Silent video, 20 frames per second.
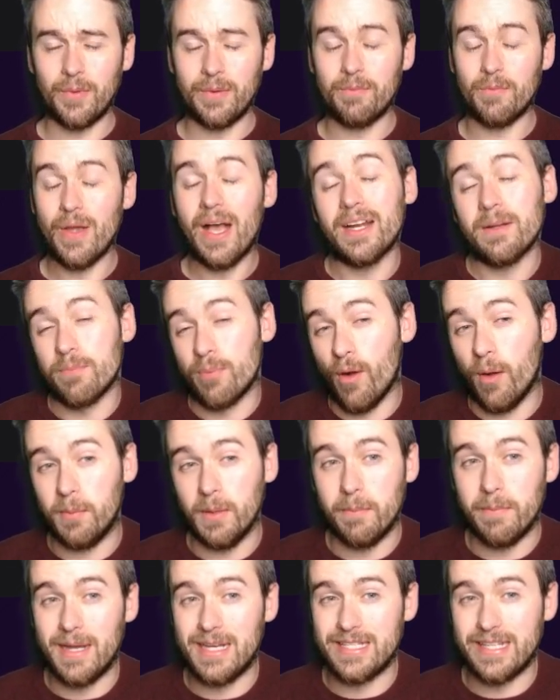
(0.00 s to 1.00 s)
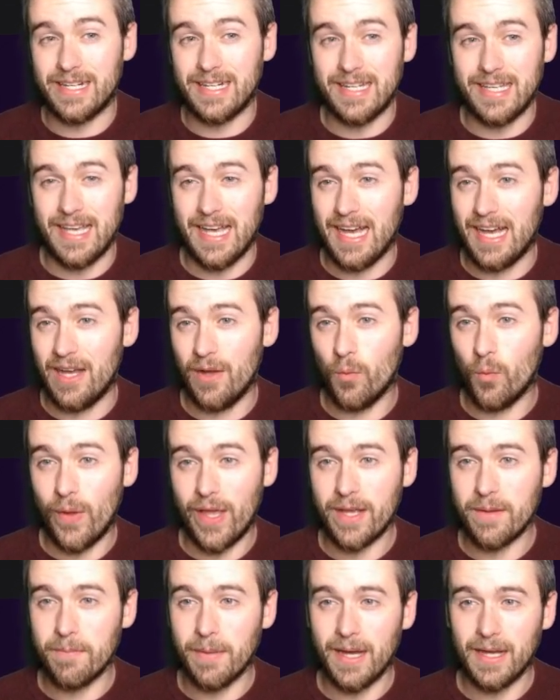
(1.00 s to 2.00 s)
had a problem basically at
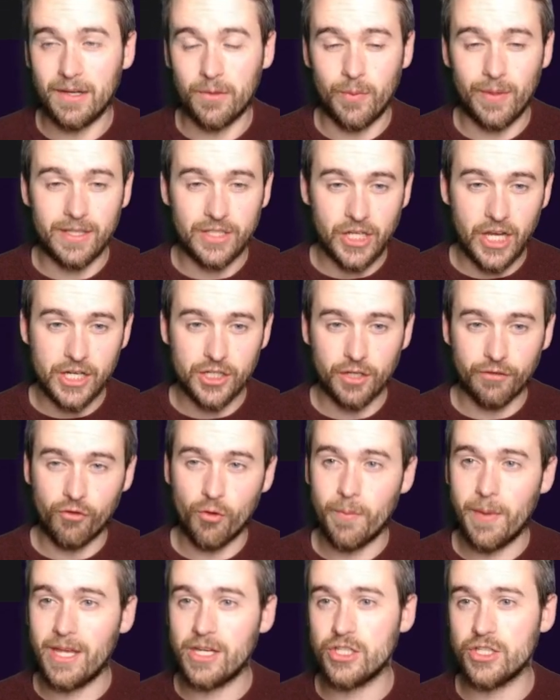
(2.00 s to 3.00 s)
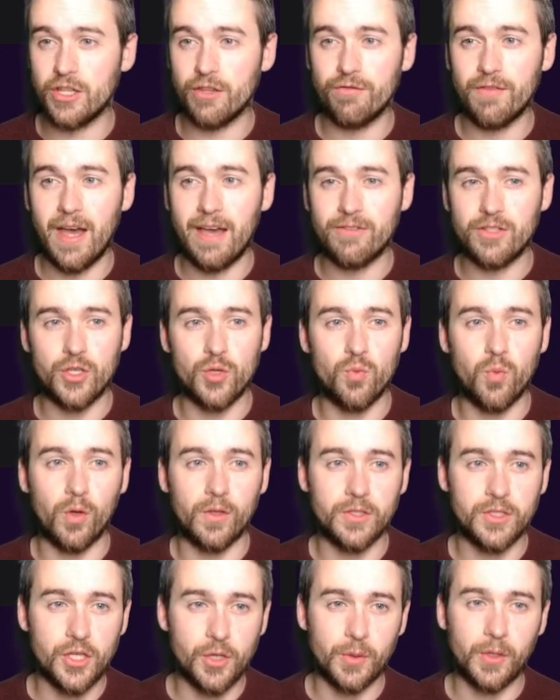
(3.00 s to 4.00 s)
wing back. We changed our formation to the
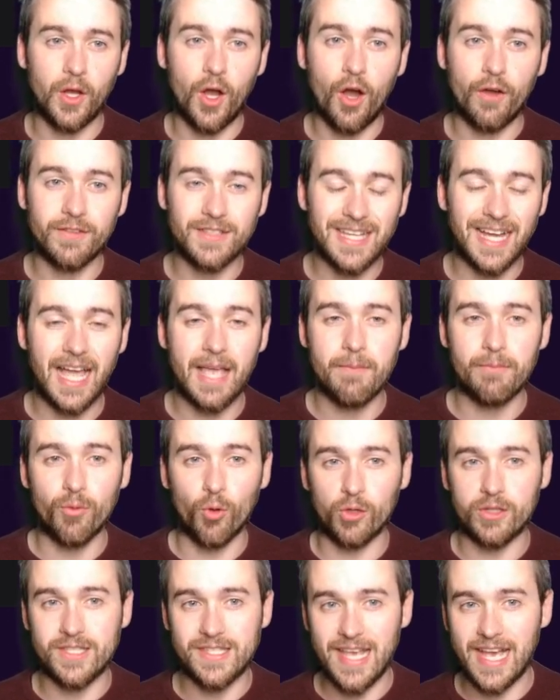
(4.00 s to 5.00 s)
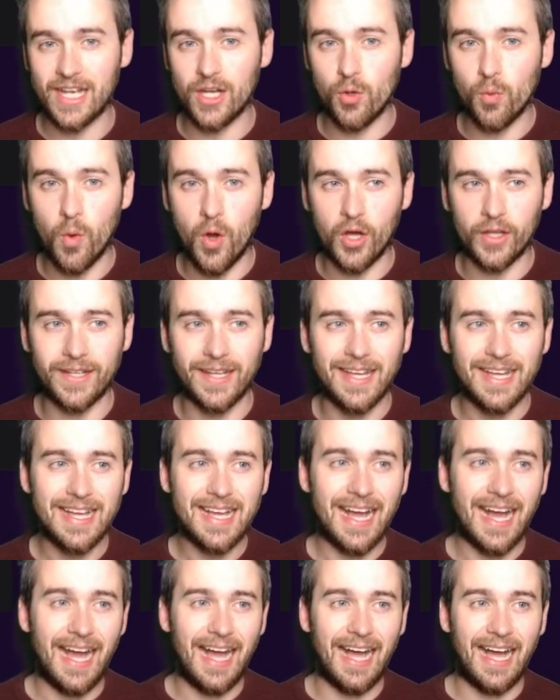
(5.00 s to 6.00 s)
5-2-1-2 at half time, brought Dzeko on,
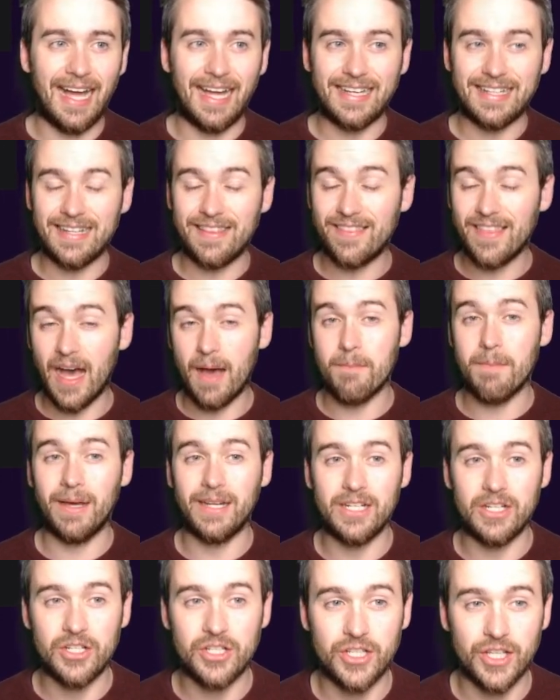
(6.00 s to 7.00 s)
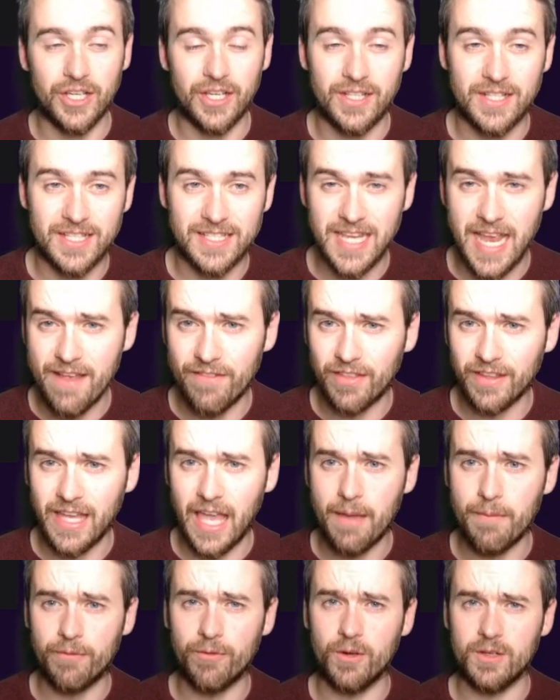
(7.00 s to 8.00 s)
and that managed to save the
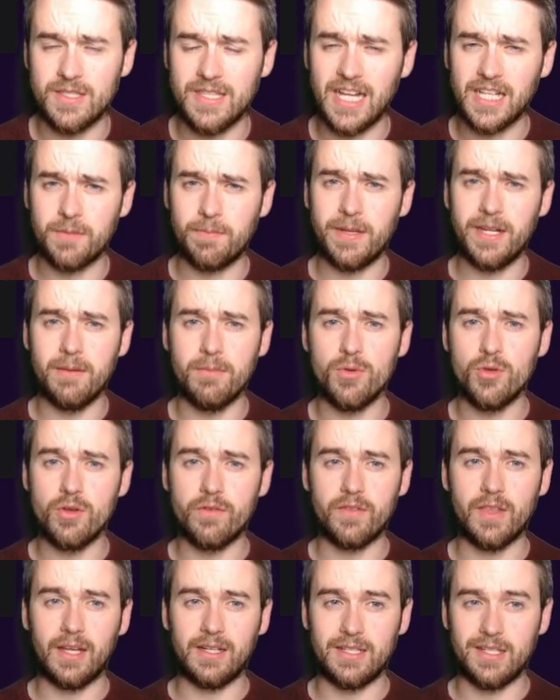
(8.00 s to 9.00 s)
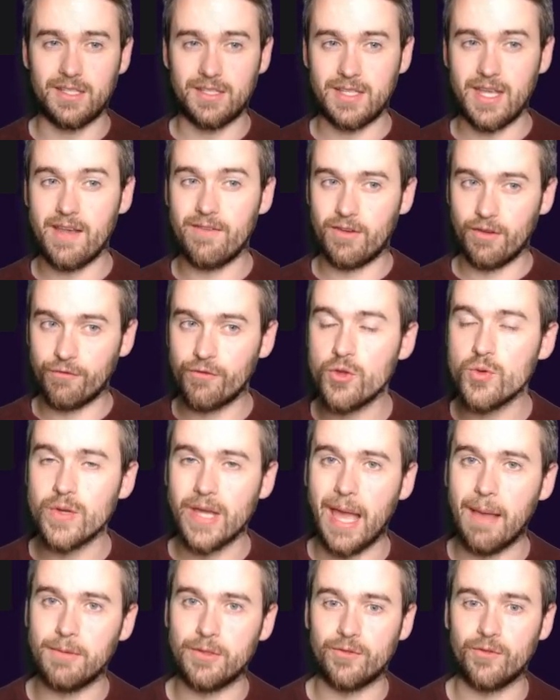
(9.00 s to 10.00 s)
game for us. That's been a move that has saved a few
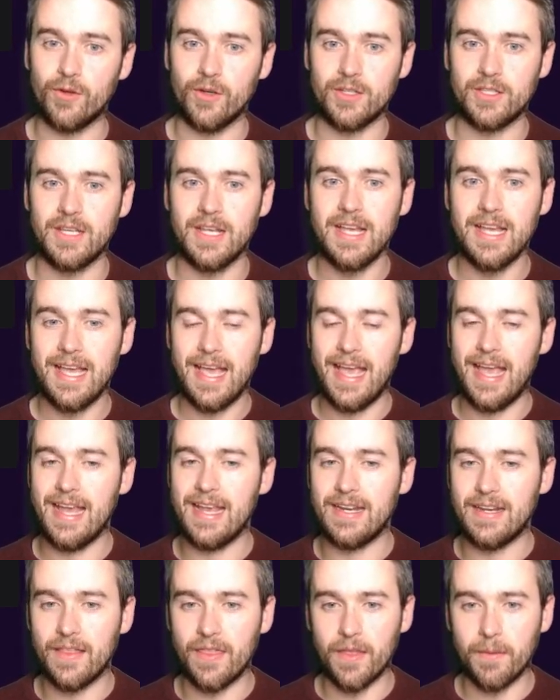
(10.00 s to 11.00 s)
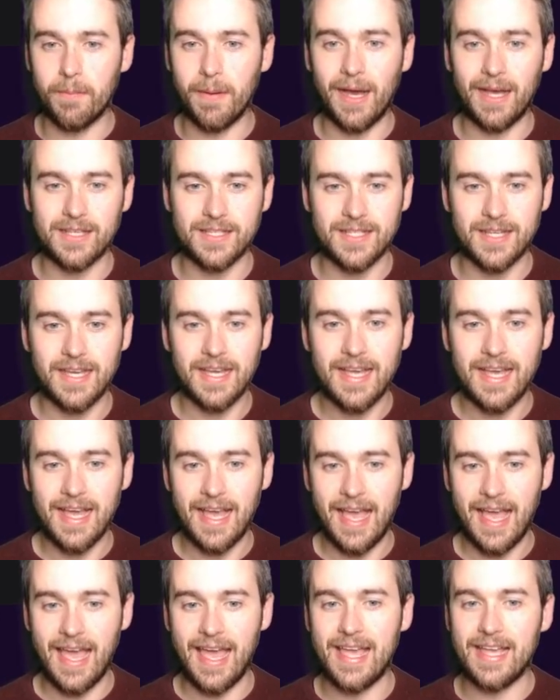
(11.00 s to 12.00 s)
games for us in the past
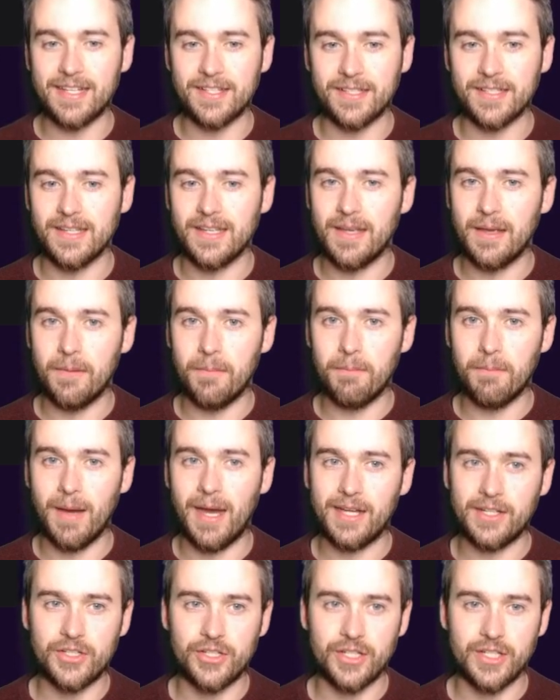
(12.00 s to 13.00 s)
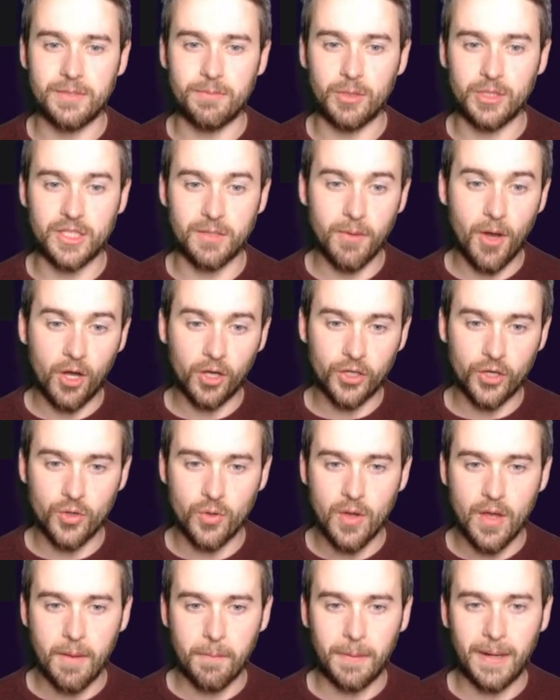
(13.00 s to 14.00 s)
8 matches. But
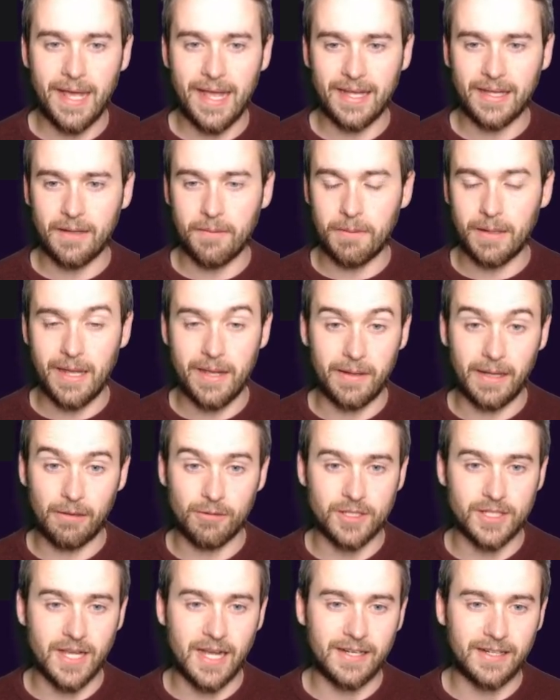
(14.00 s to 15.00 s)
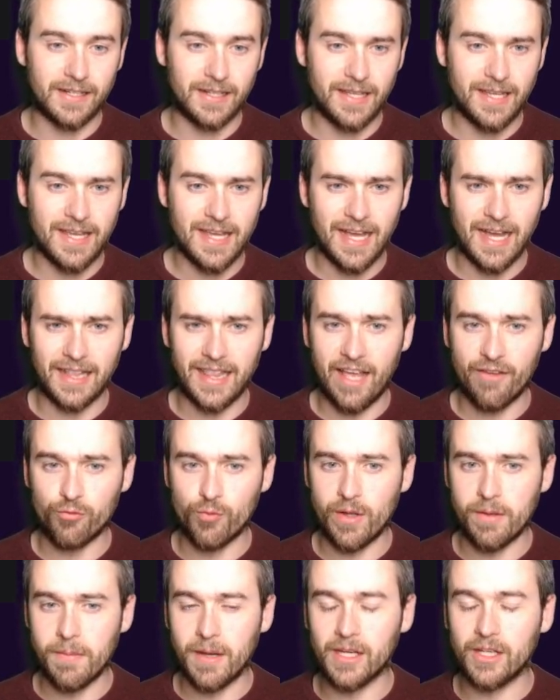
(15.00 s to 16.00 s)
DeMarco playing outstandingly at left
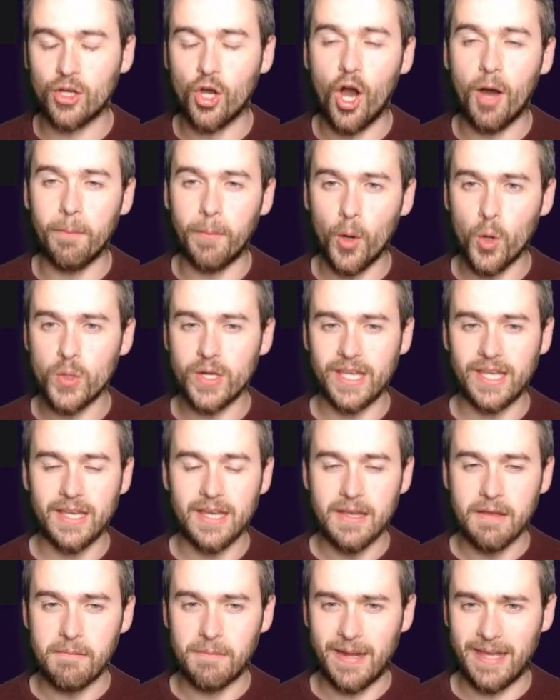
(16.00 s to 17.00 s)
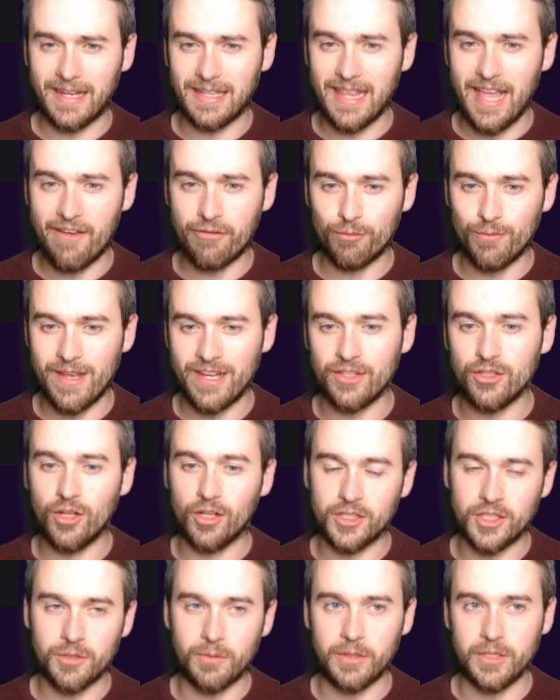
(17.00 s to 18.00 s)
wing back, Carboni playing at left wing,
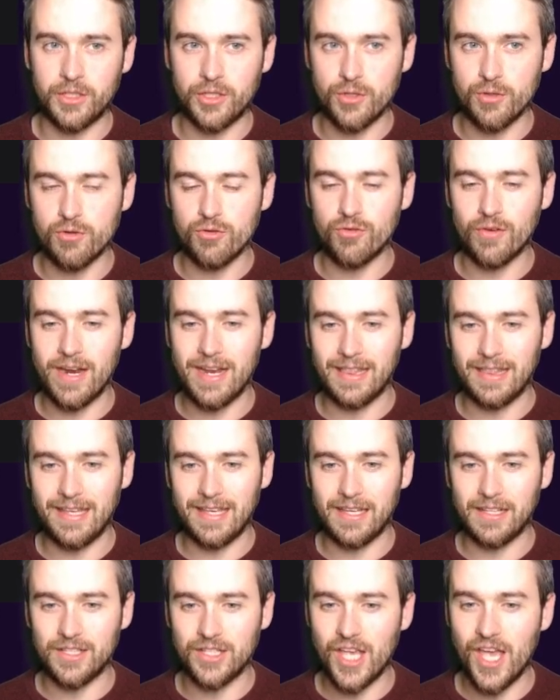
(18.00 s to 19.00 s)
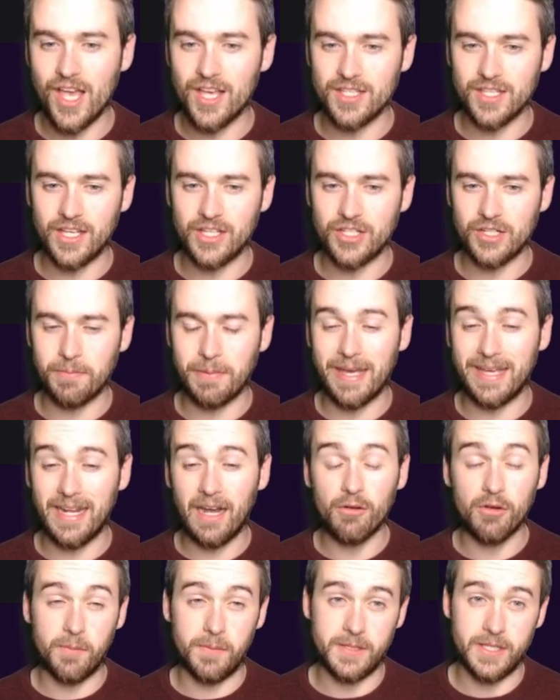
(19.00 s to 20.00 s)
not doing too greatly, and Terzic playing
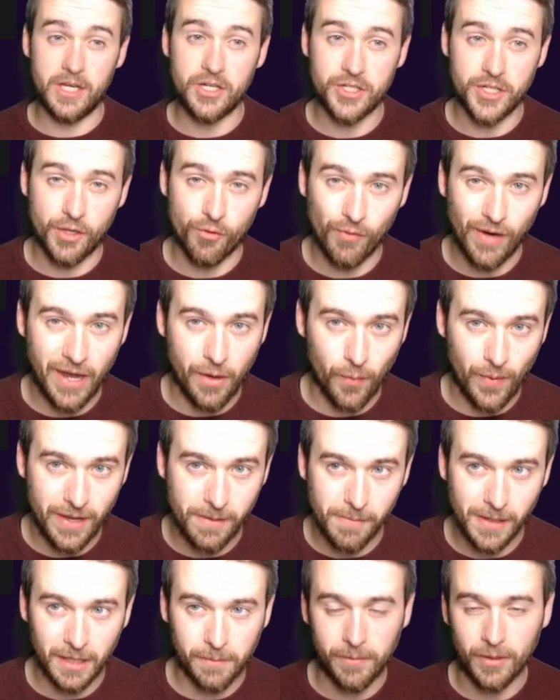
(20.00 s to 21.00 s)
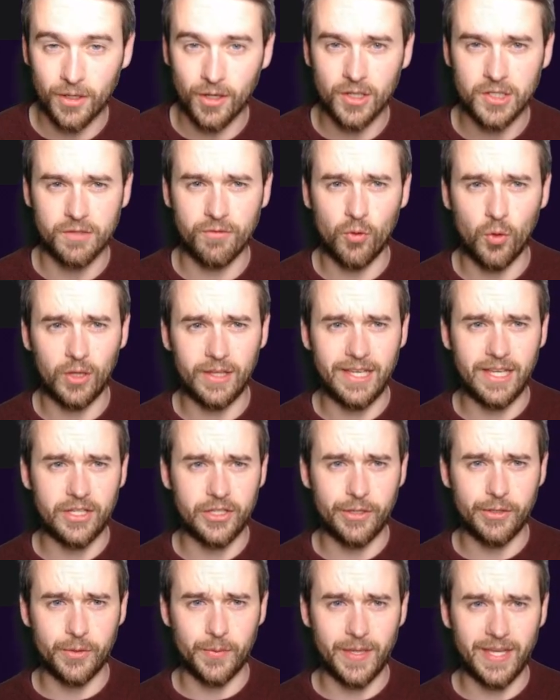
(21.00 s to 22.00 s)
out of position at right wing back because of all the
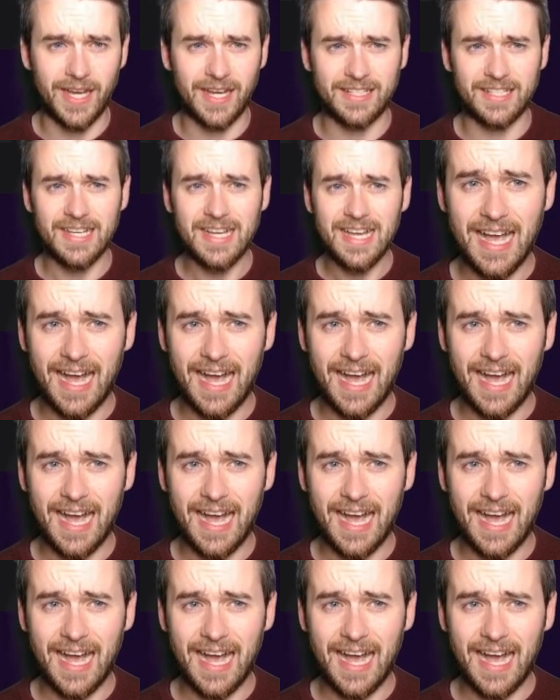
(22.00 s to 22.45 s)
issues we had.